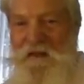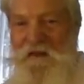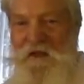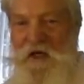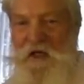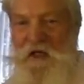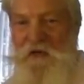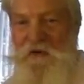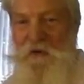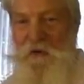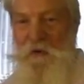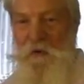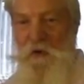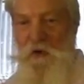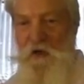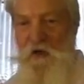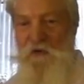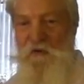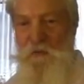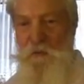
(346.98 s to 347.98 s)
They do
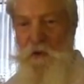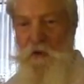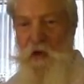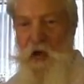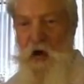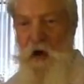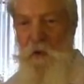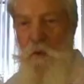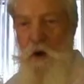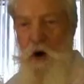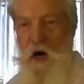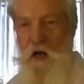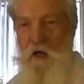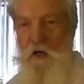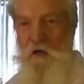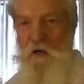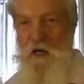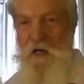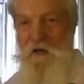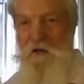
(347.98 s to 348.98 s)
this without
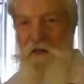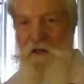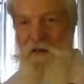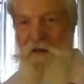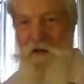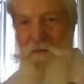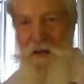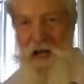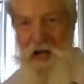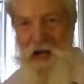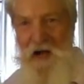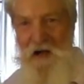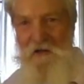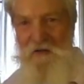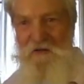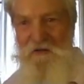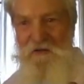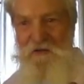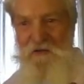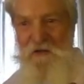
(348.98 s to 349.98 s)
water entering their
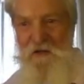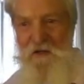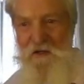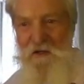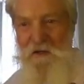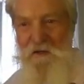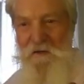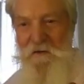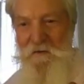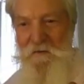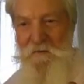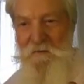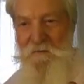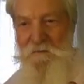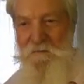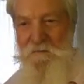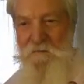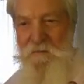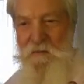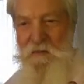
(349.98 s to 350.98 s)
mouths.
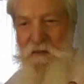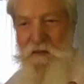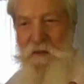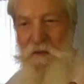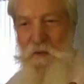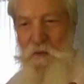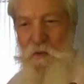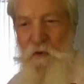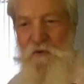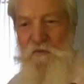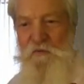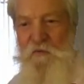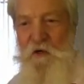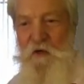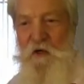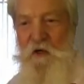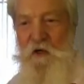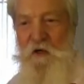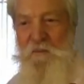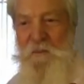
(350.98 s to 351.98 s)
With
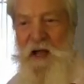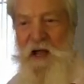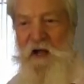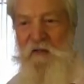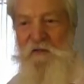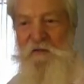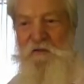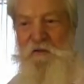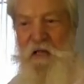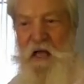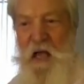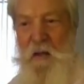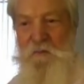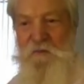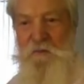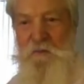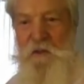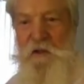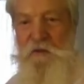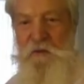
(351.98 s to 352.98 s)
fur mouth
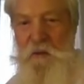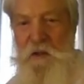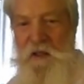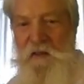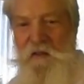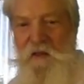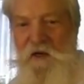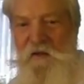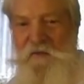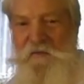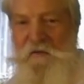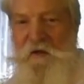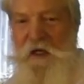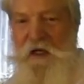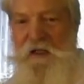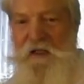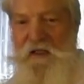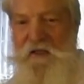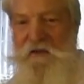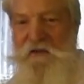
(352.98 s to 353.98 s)
flaps between their
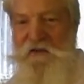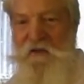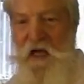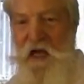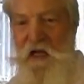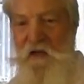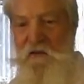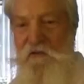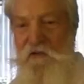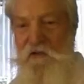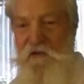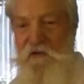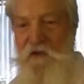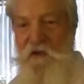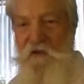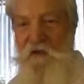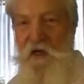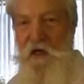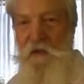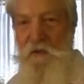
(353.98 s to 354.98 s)
front incisors
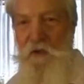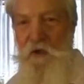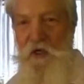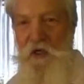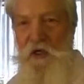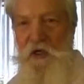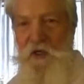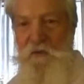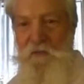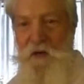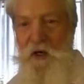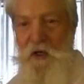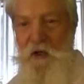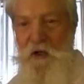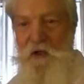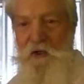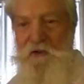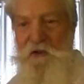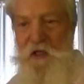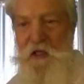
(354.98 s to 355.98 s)
and their rear
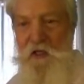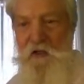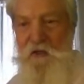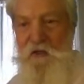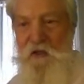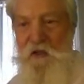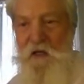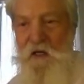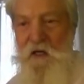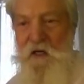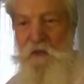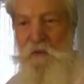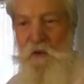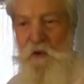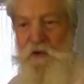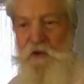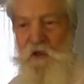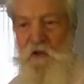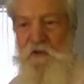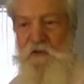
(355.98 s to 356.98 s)
molar teeth,
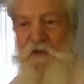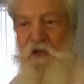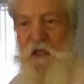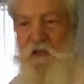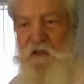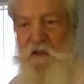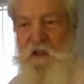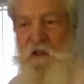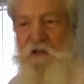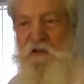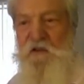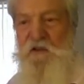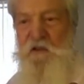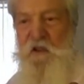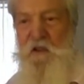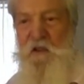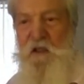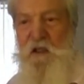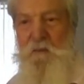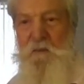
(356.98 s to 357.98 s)
which are set
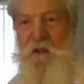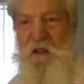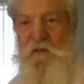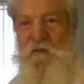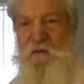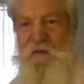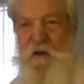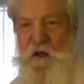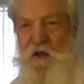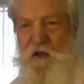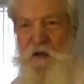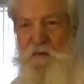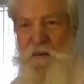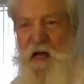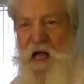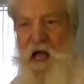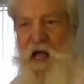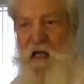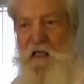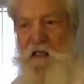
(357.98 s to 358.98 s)
considerably further
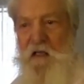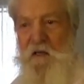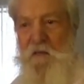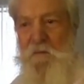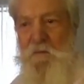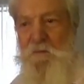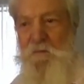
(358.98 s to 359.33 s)
back.